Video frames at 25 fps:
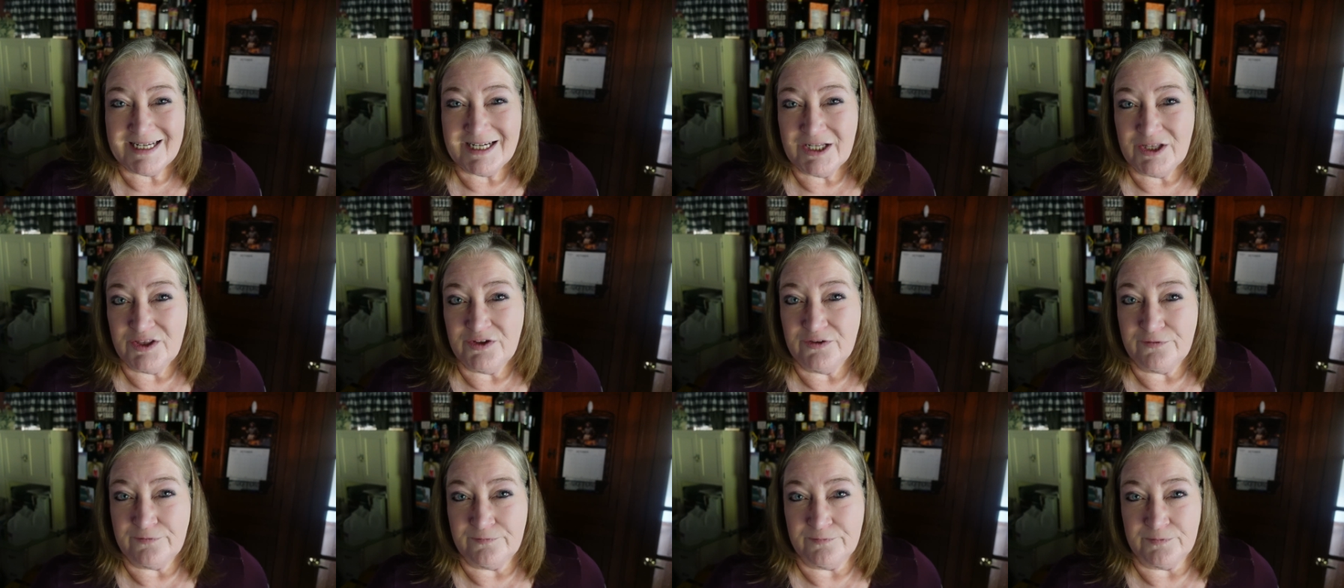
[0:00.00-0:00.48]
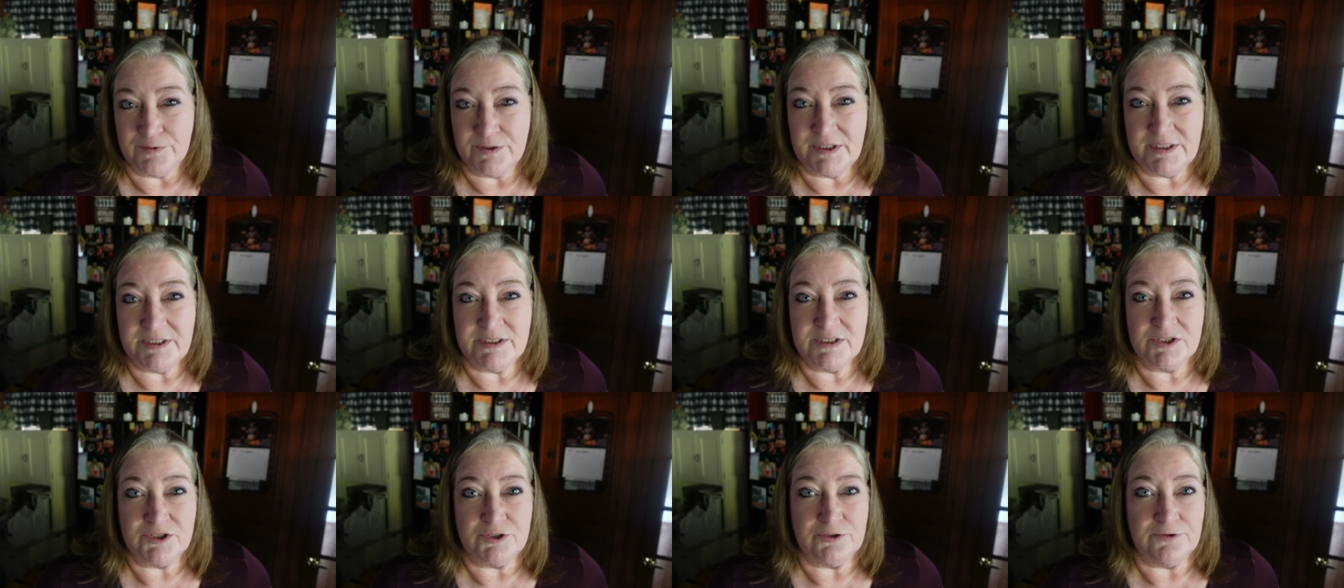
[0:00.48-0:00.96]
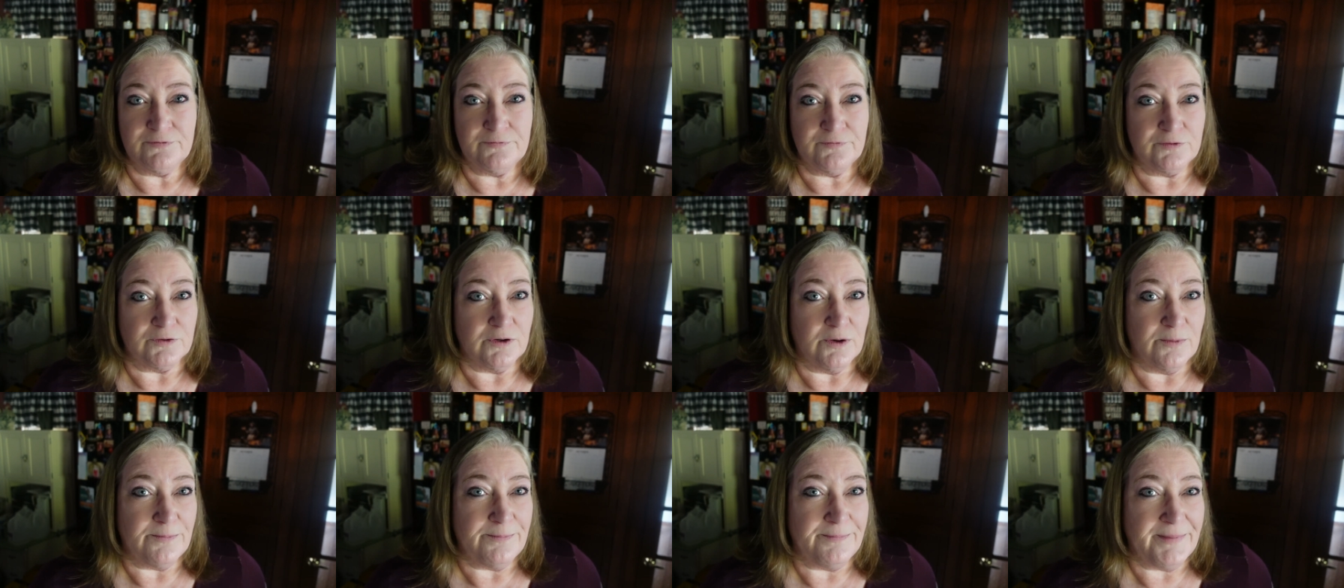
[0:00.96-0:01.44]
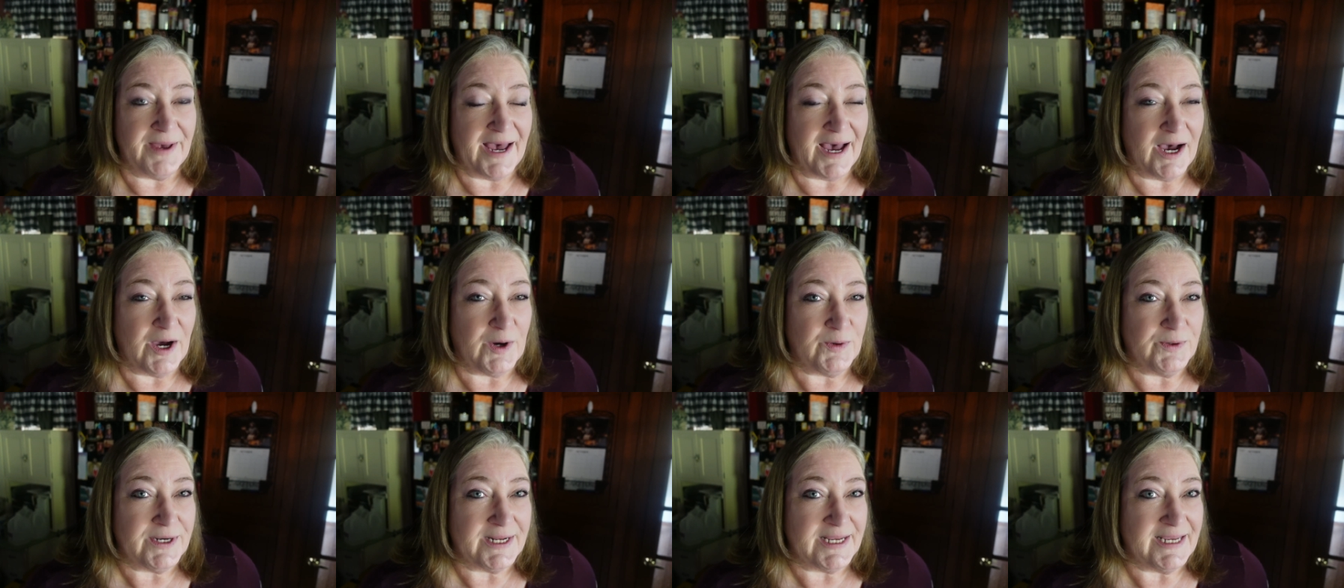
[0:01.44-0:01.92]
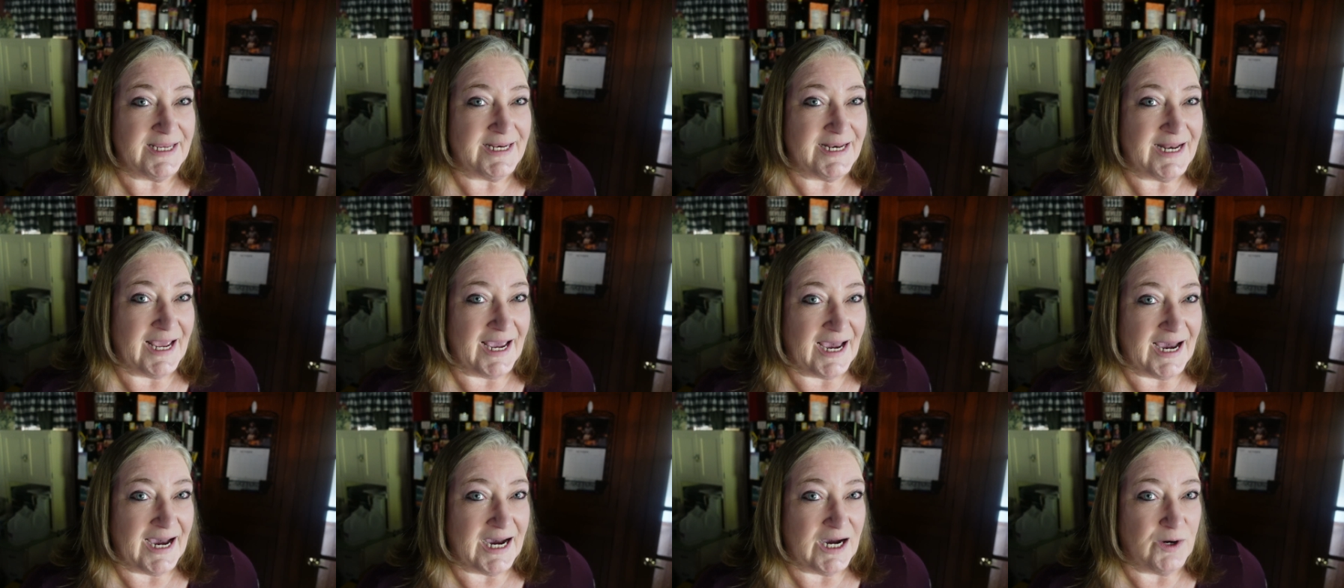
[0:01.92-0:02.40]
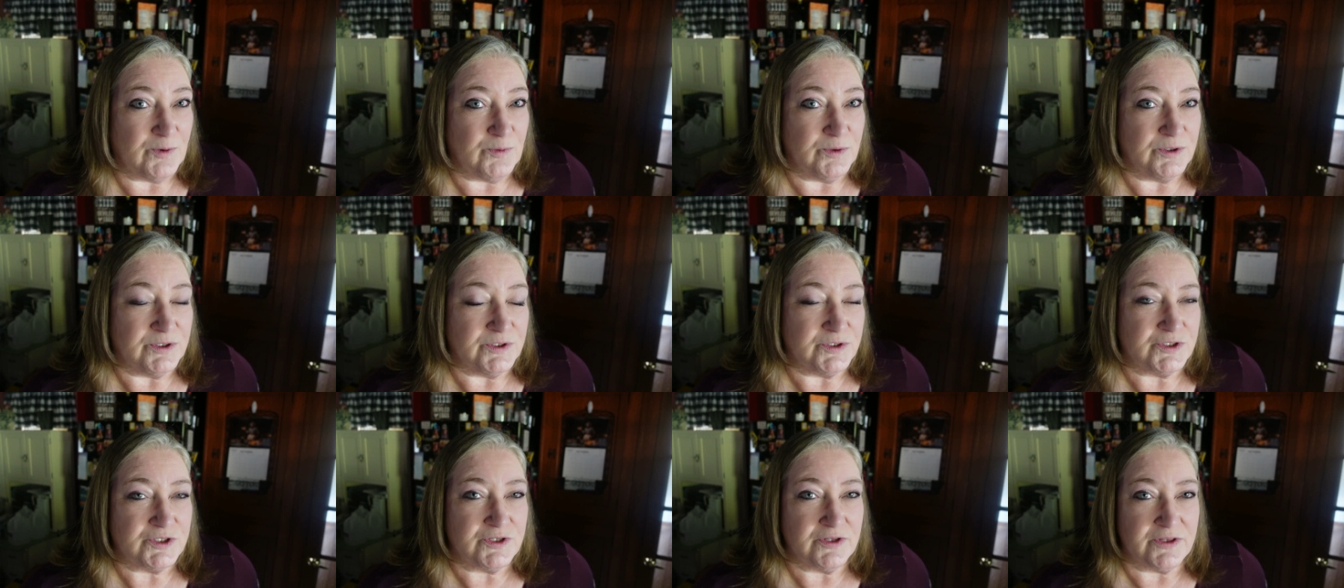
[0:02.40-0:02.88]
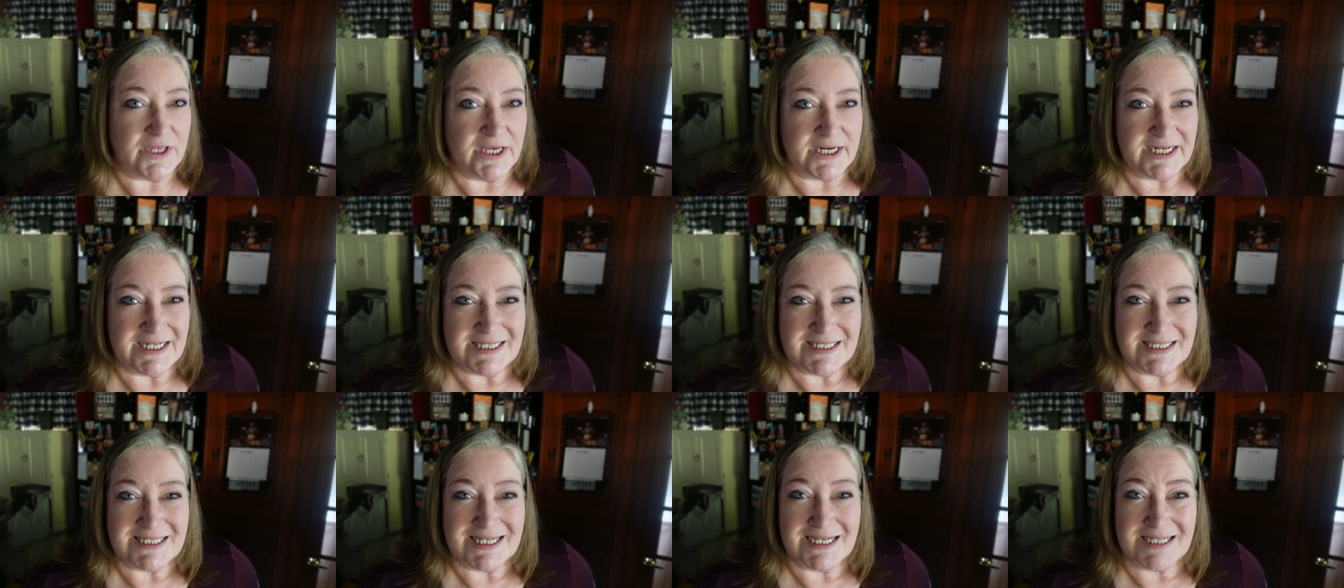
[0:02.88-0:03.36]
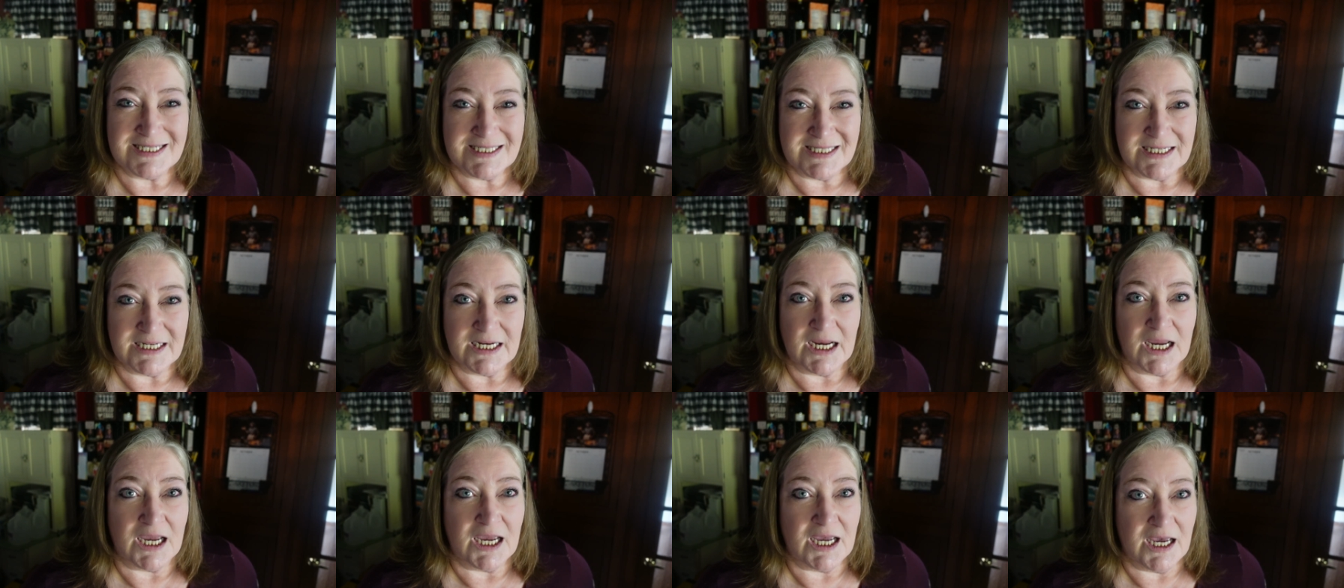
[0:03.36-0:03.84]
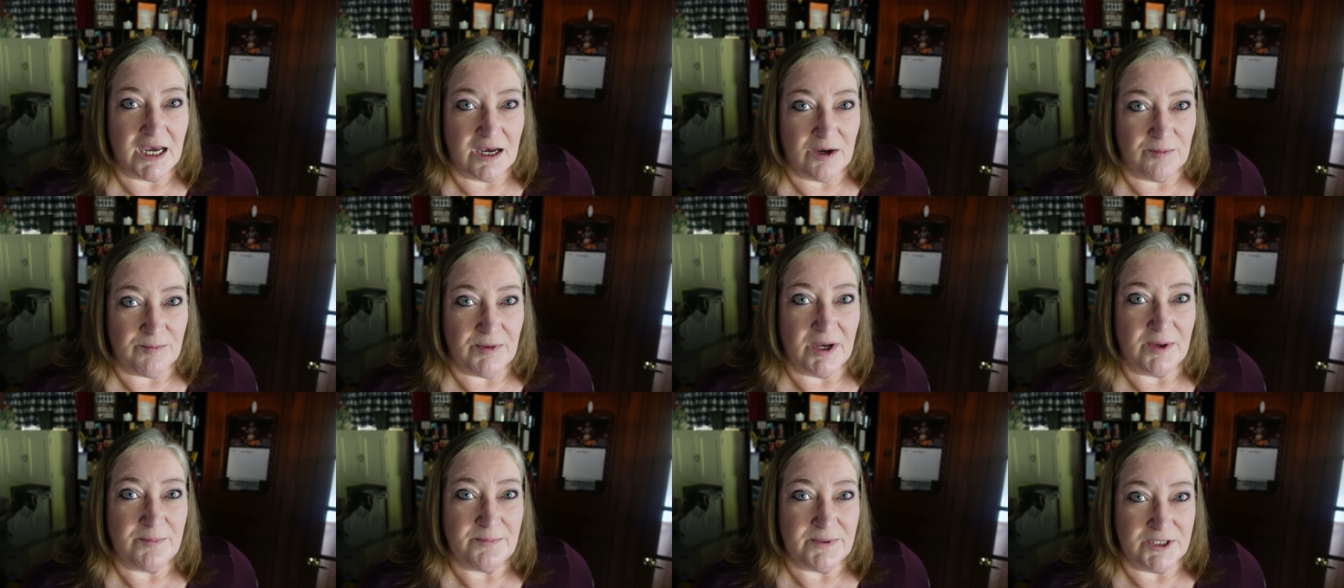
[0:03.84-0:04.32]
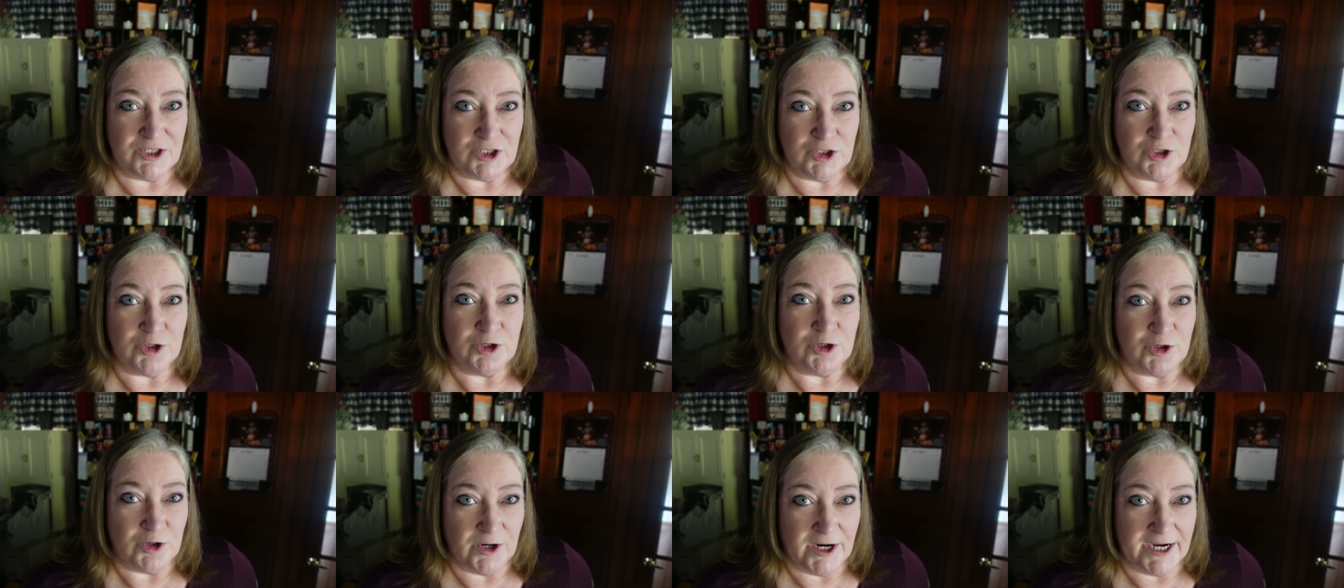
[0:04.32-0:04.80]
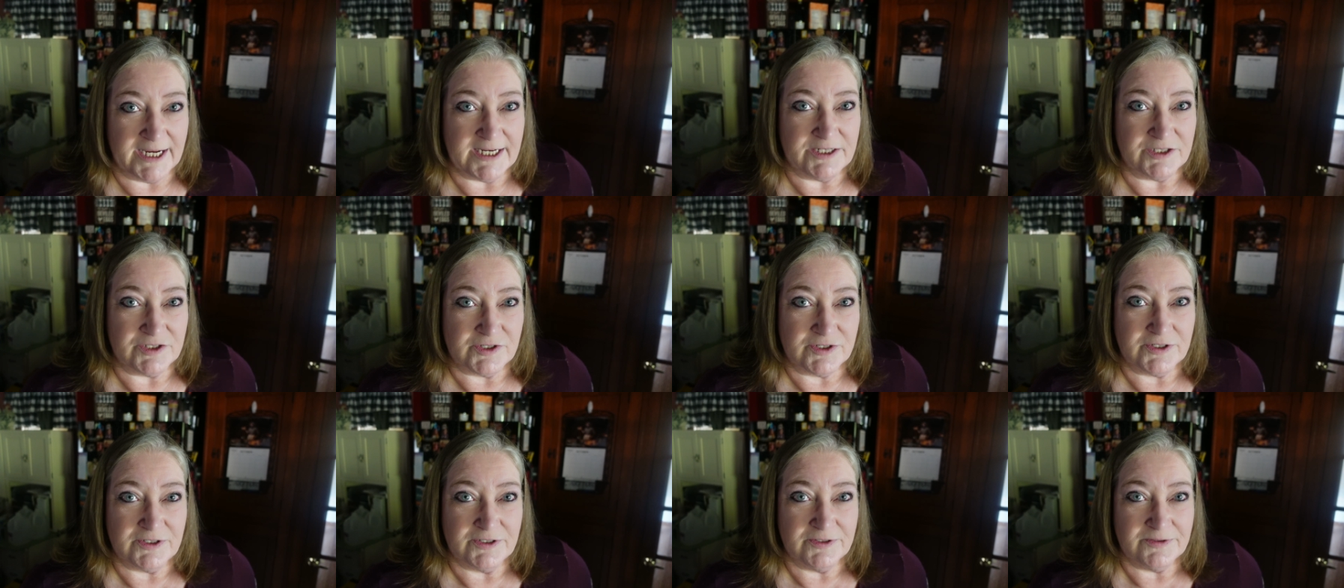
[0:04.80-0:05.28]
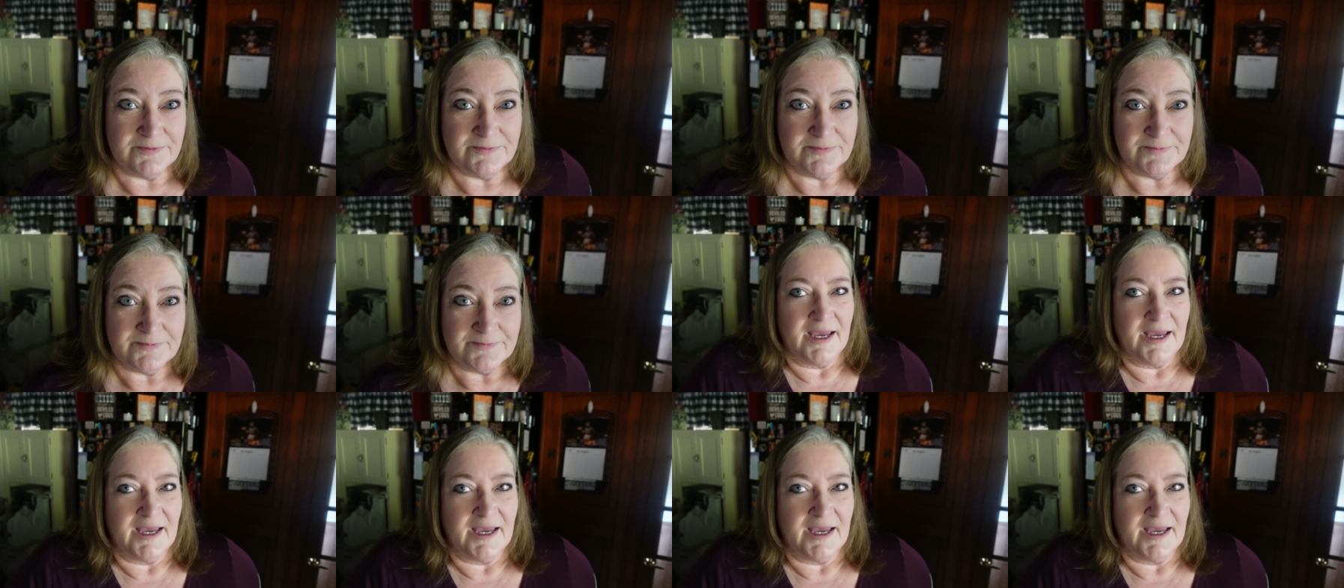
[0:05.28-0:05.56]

it in the freezer for about an hour so that it doesn't gum up in your grinder.